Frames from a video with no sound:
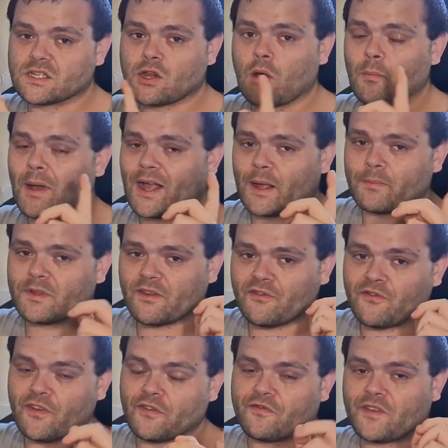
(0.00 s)
gone back up to
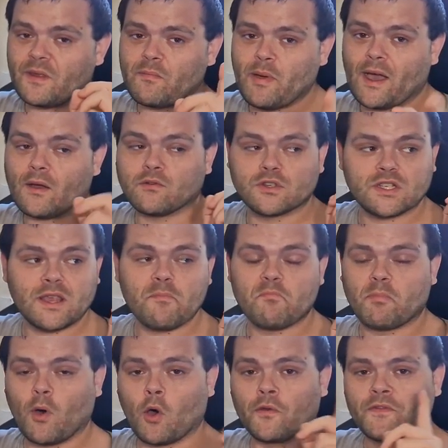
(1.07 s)
£50, they're
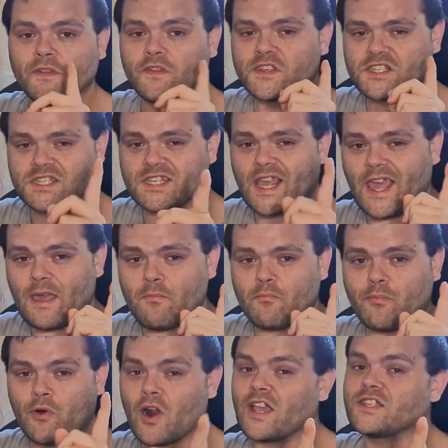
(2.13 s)
both in the same
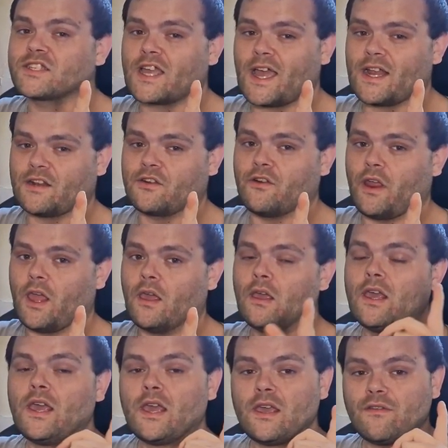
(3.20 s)
price category.
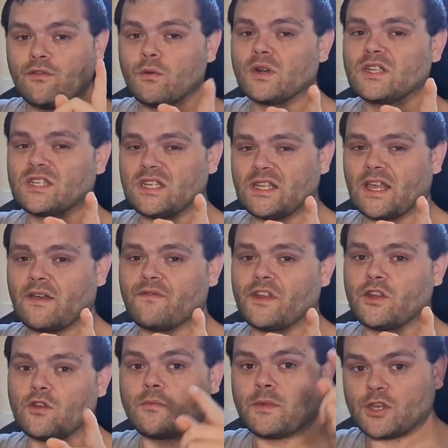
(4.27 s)
If you want to see that
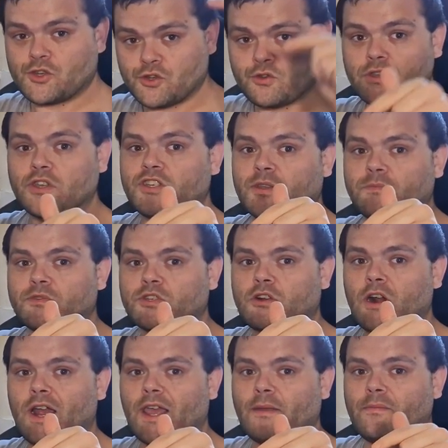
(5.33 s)
video, make sure you're
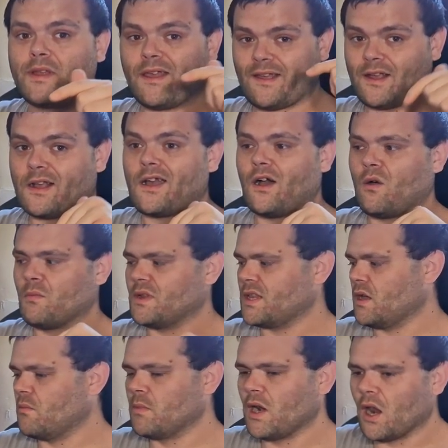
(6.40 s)
subscribed and comment
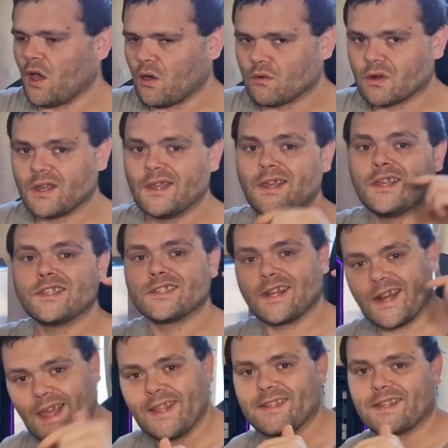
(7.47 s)
down below. So
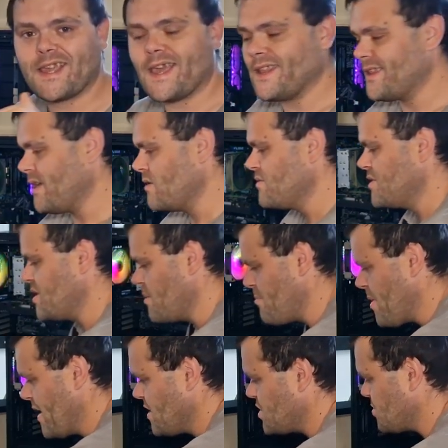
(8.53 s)
let's get down to the
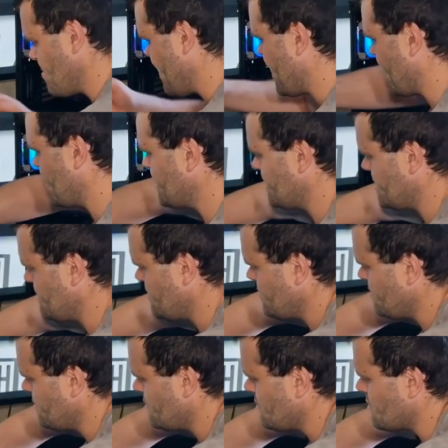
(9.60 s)
benchmarks.
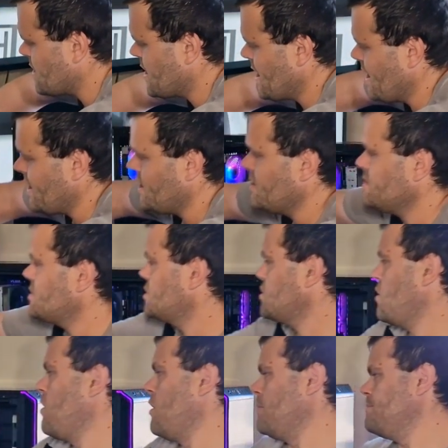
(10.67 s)
Okay,
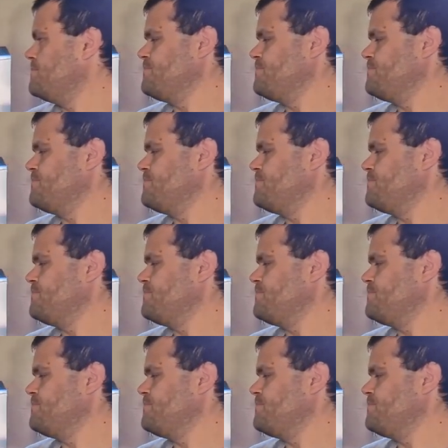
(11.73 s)
so